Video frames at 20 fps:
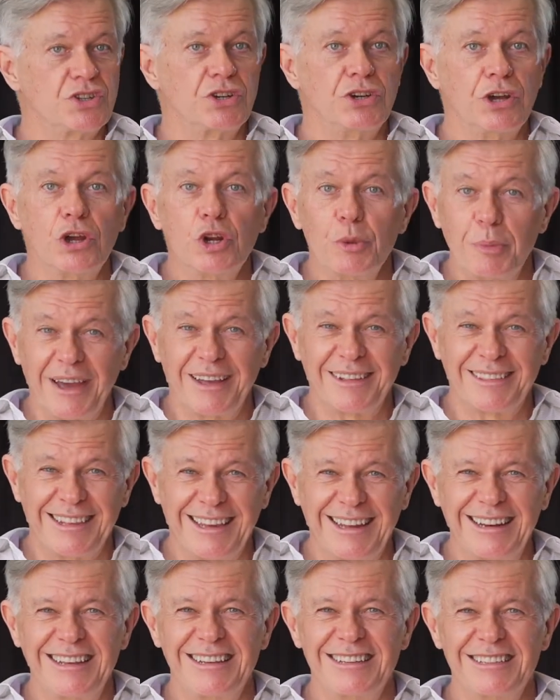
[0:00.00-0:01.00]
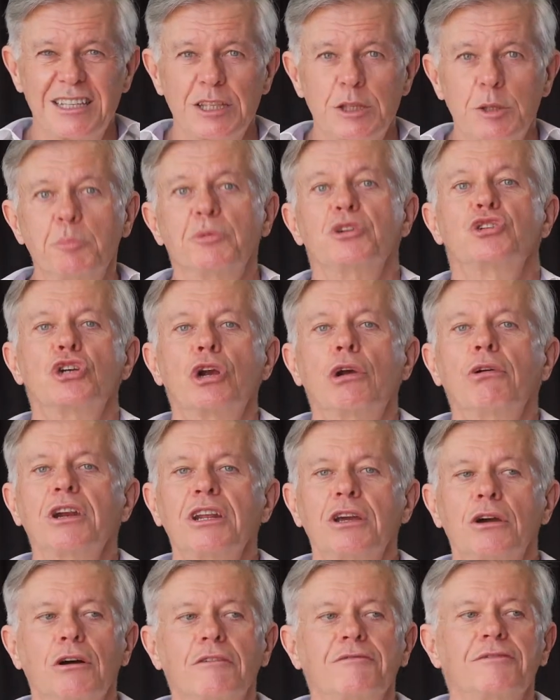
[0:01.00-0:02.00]
to note about that is that the
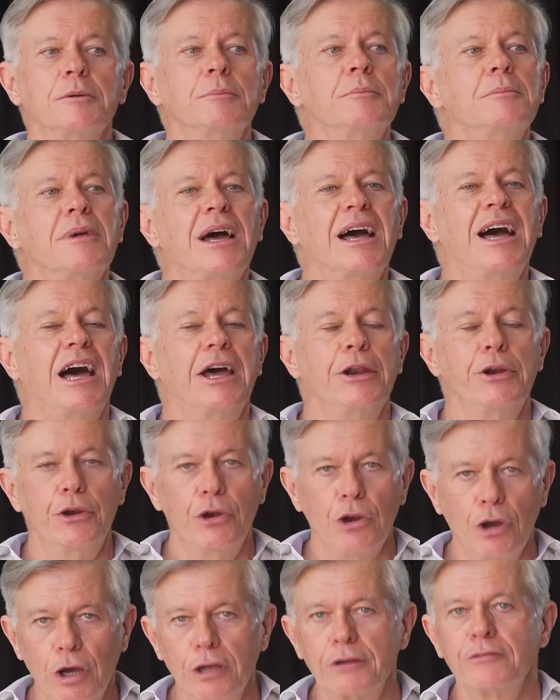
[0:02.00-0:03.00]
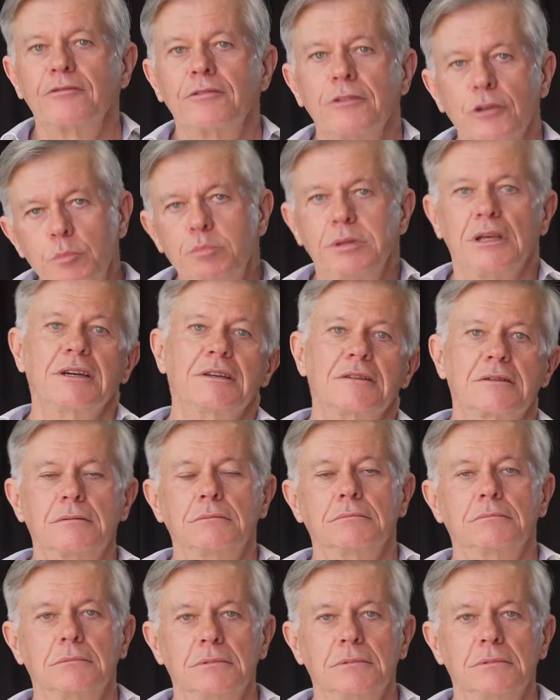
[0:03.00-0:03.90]
majority of them are not flute players.